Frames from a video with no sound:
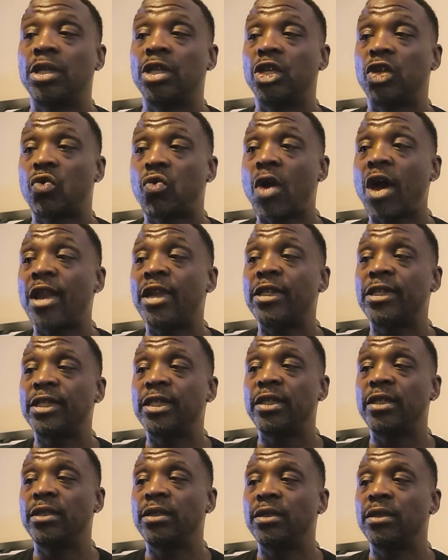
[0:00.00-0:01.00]
the
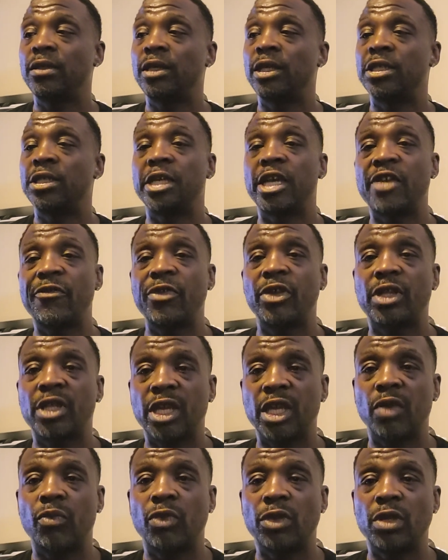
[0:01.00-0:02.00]
quality is
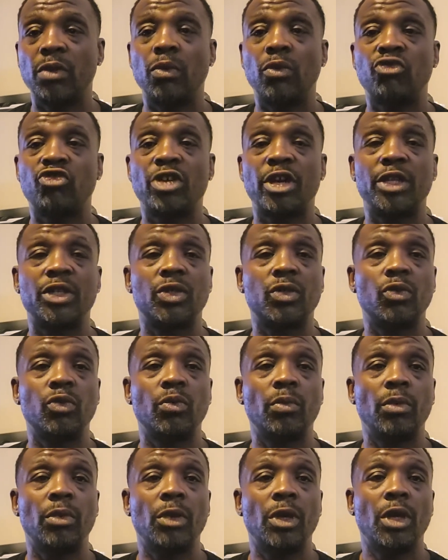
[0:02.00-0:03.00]
everything when you're trying to
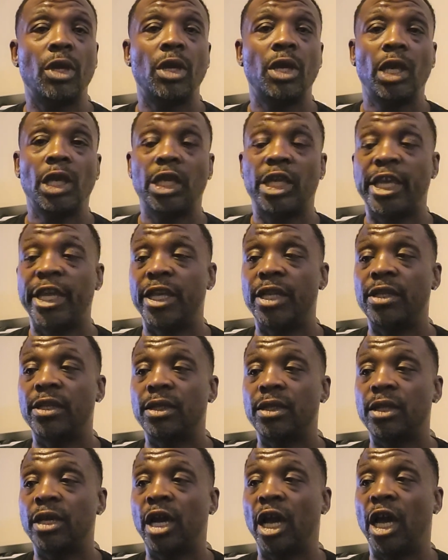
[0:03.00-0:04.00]
get
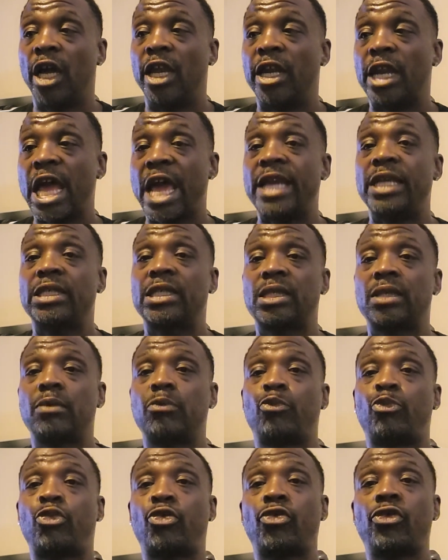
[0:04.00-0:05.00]
a nice
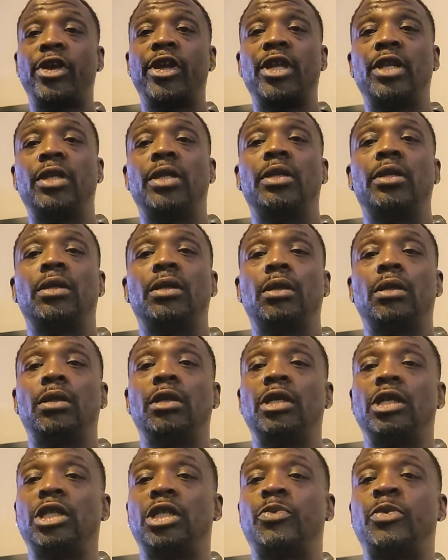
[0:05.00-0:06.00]
print,
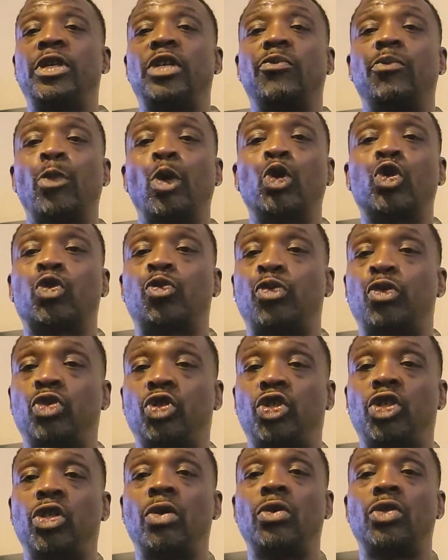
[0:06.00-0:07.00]
multiple
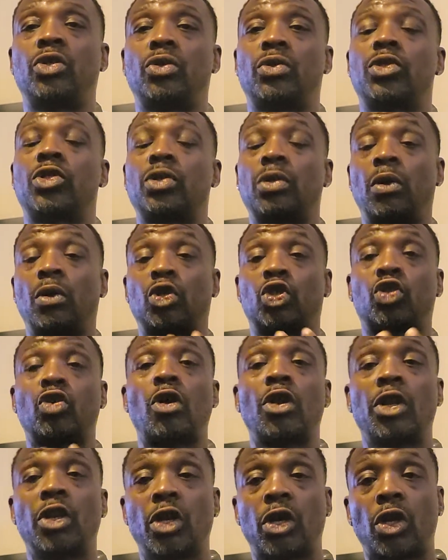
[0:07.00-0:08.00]
shirts, or
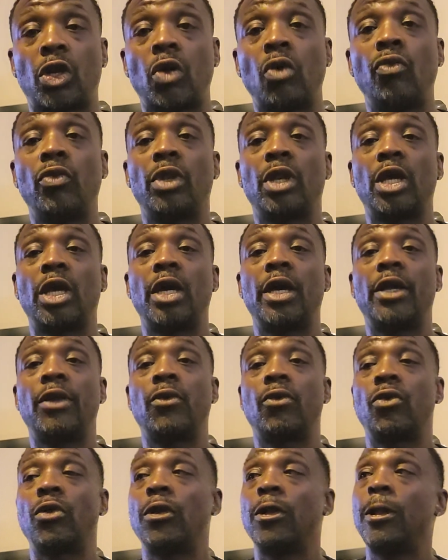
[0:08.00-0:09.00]
starting a clothing line,
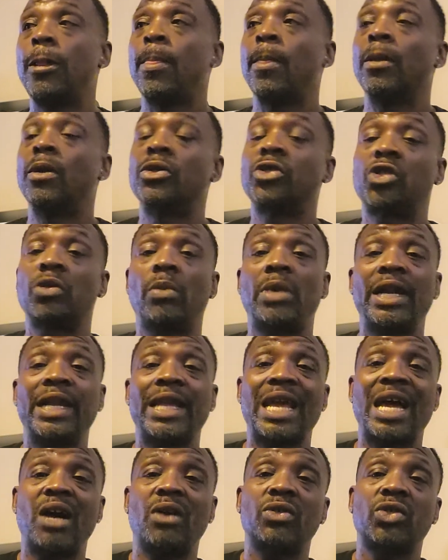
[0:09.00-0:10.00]
or somebody
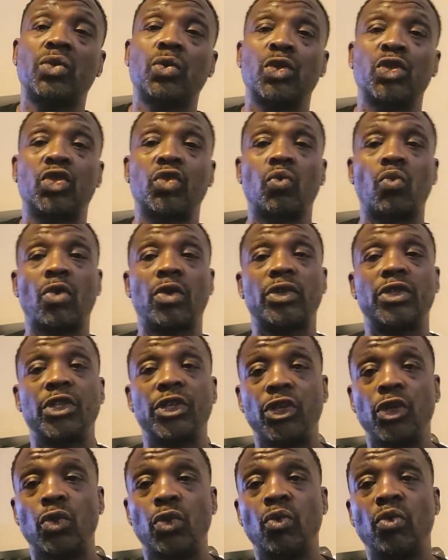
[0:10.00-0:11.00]
outsourced the work to
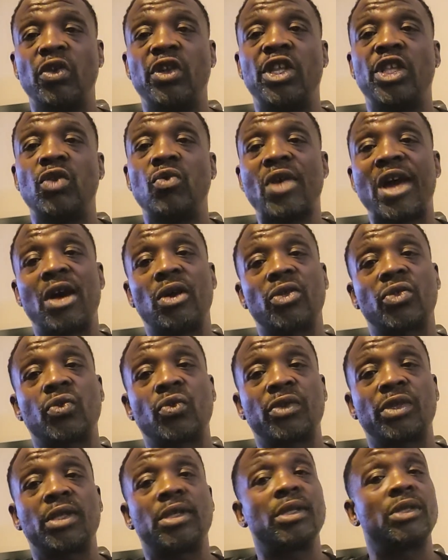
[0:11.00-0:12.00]
you and then you
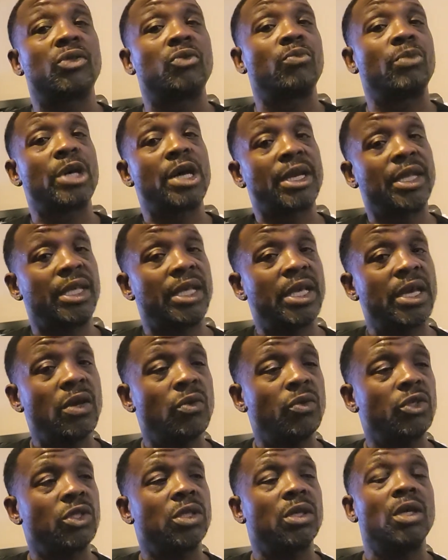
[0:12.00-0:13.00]
outsource it to somebody
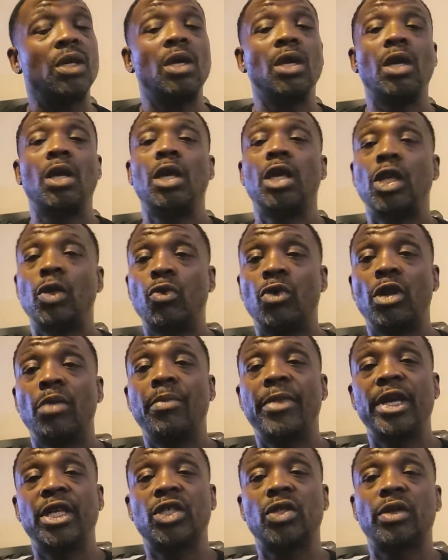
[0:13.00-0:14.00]
else. You want to
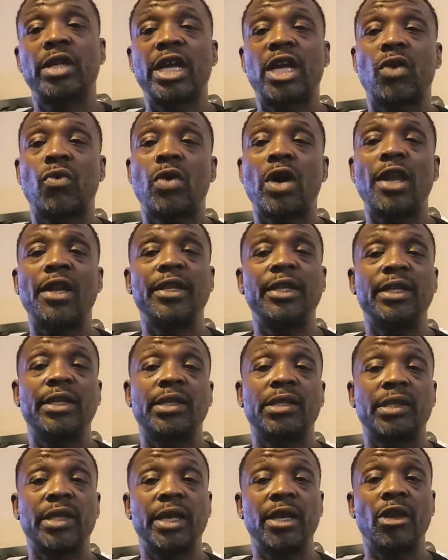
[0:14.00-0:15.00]
make sure that quality
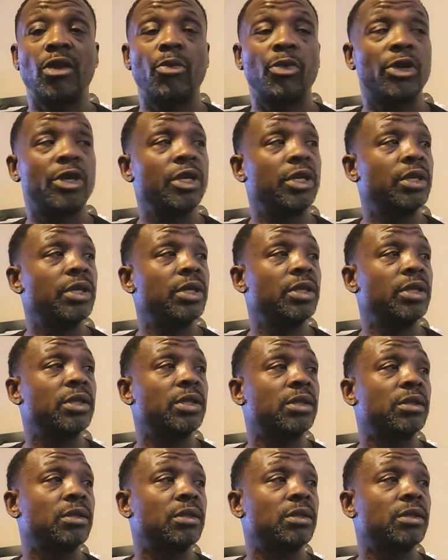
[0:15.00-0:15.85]
is there, because